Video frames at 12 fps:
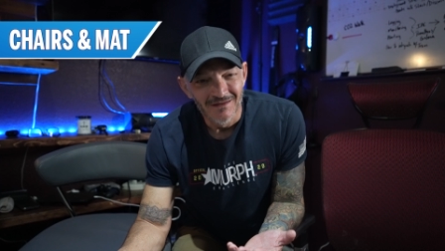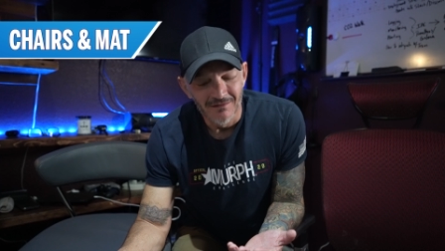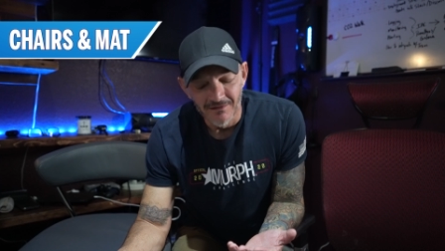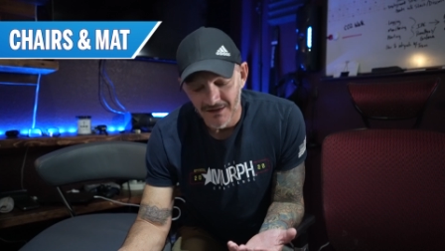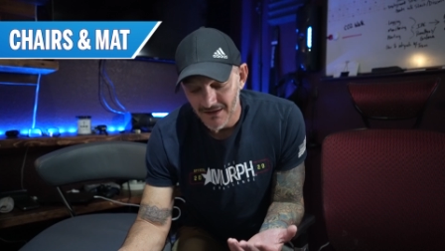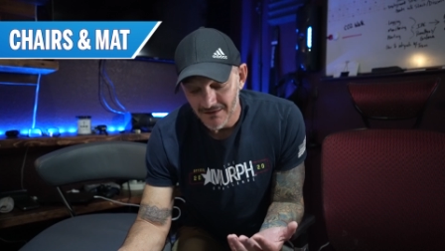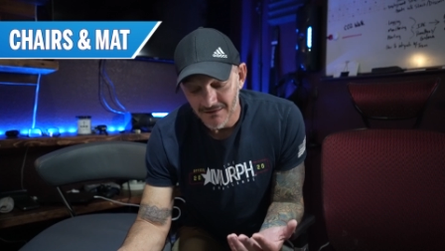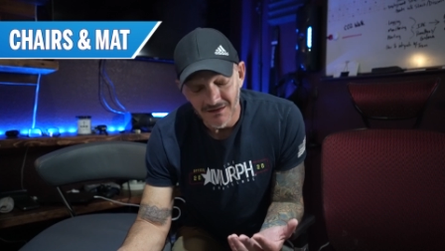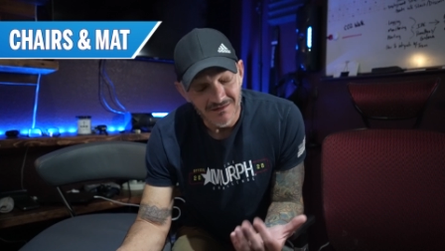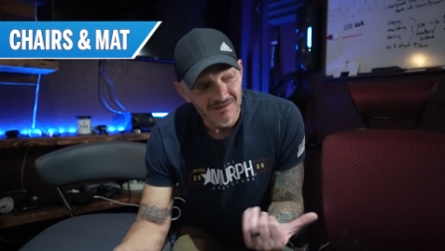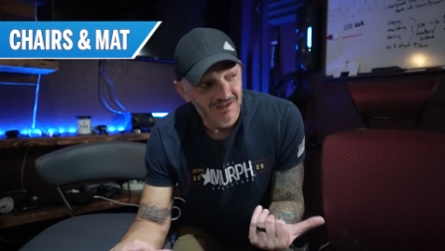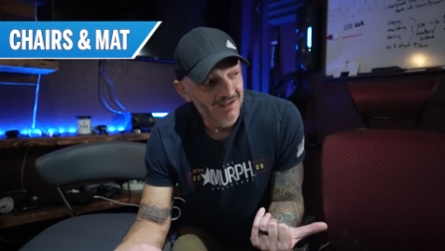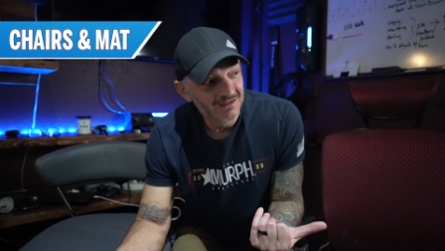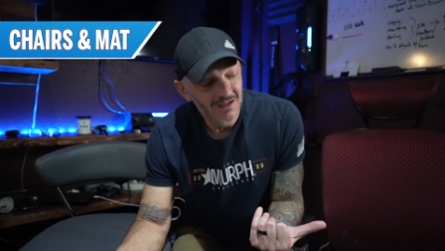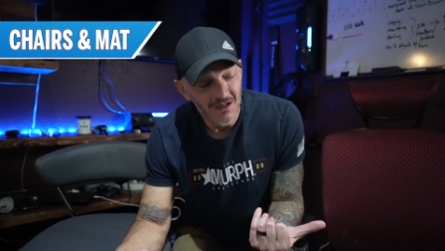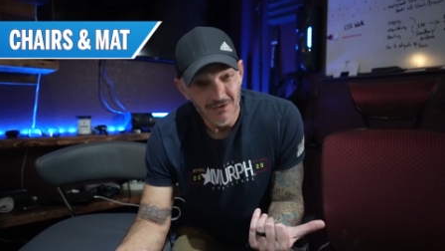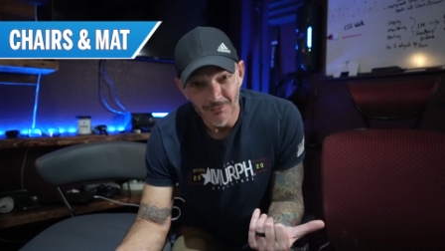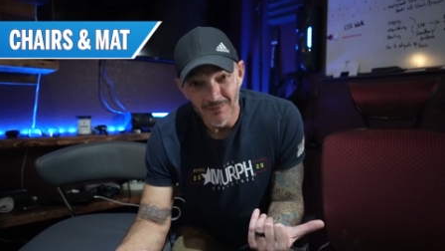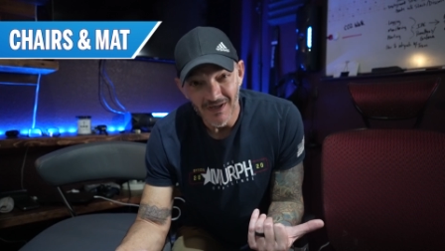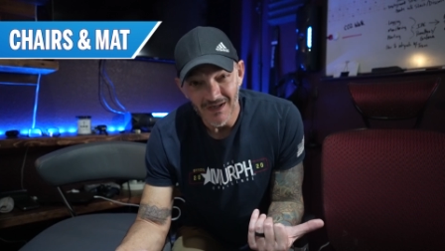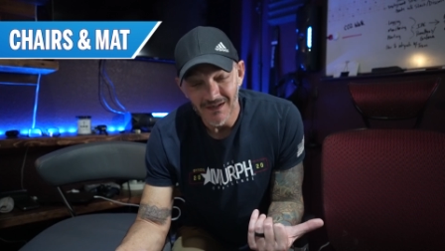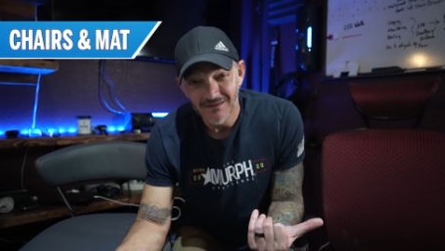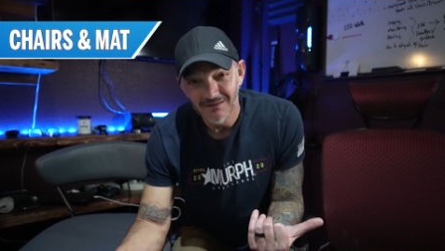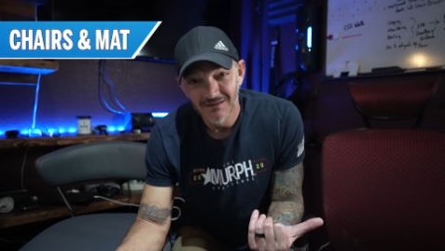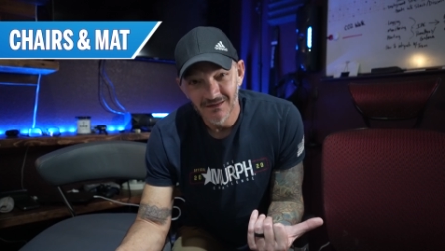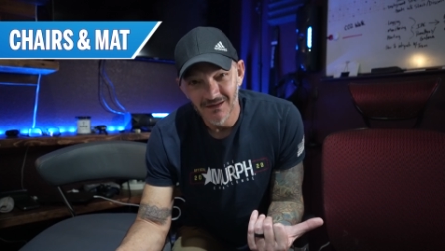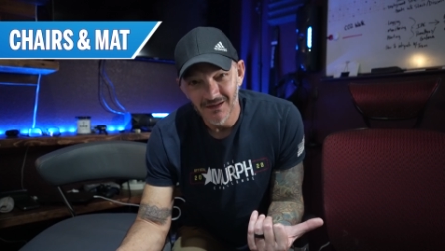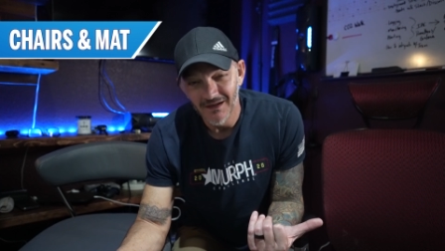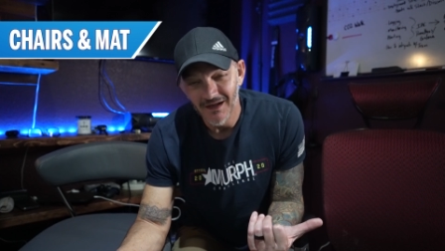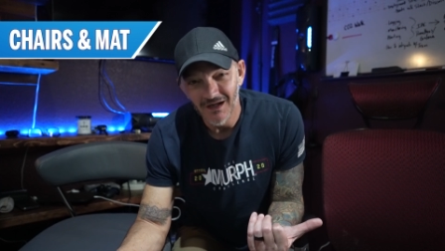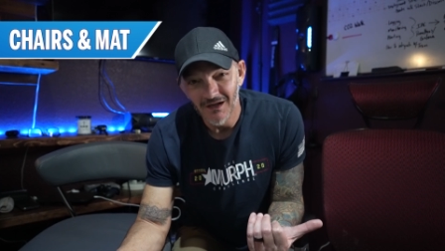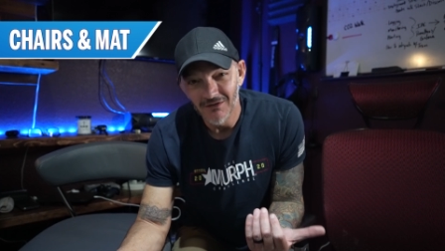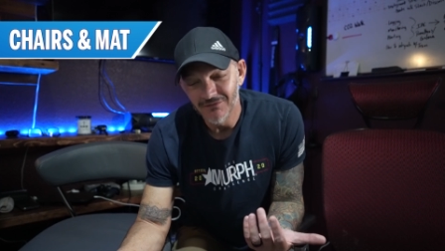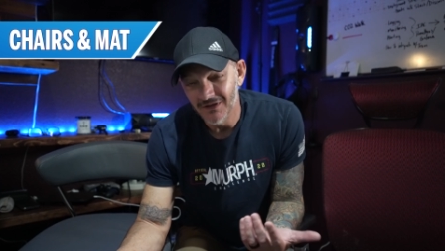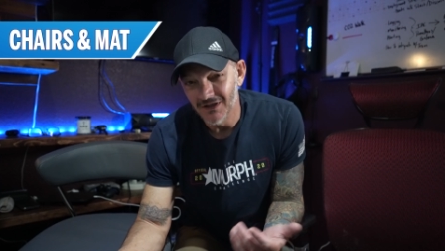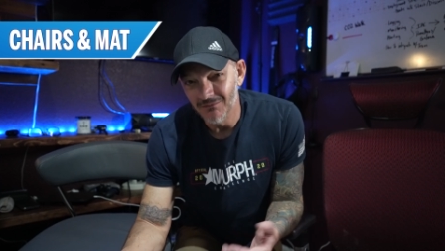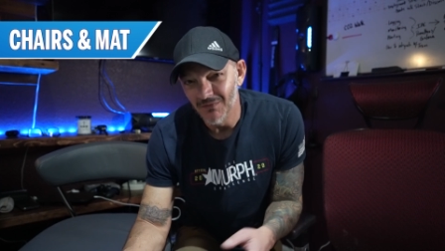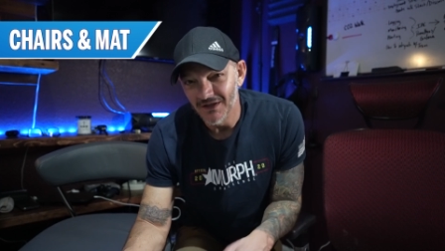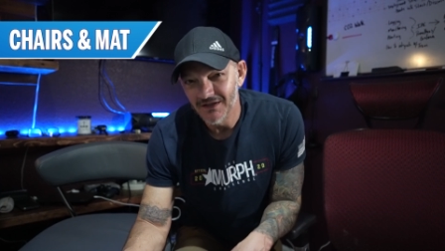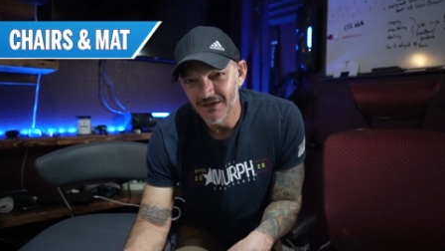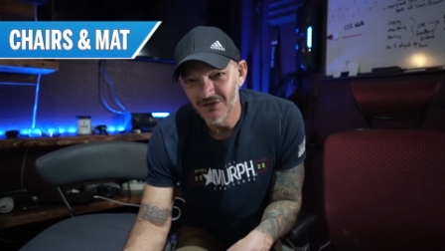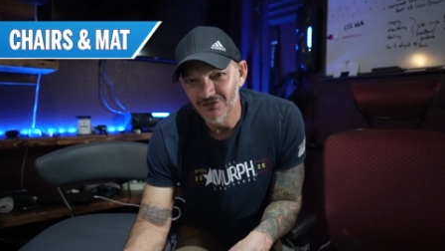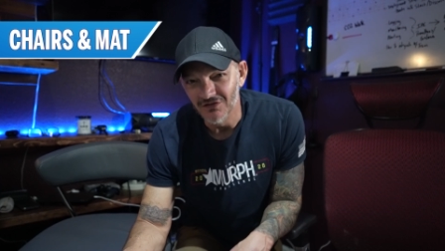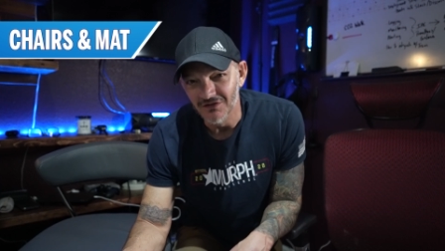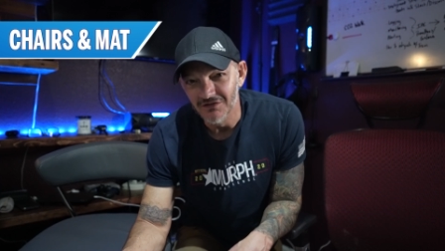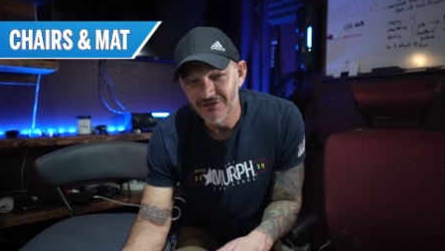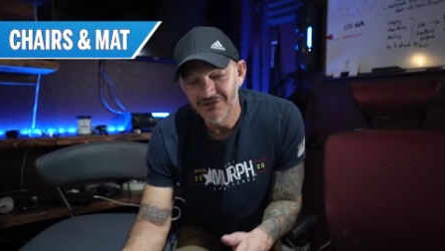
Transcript: than the ten dollar mat that I have in my kitchen.